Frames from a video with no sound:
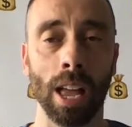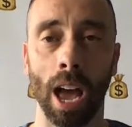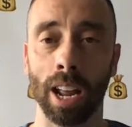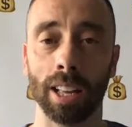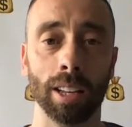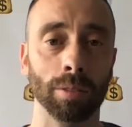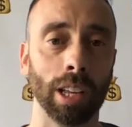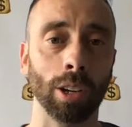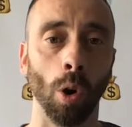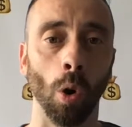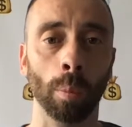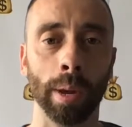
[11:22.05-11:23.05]
And I even think
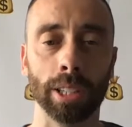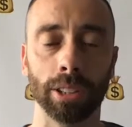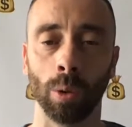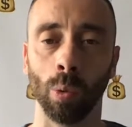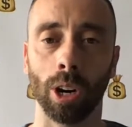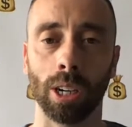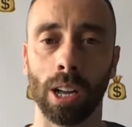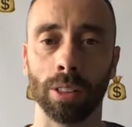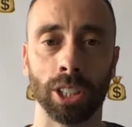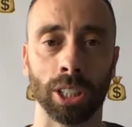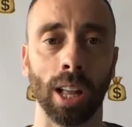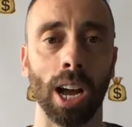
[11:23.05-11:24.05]
Cole Beasley working out of the
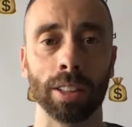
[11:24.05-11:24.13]
slot.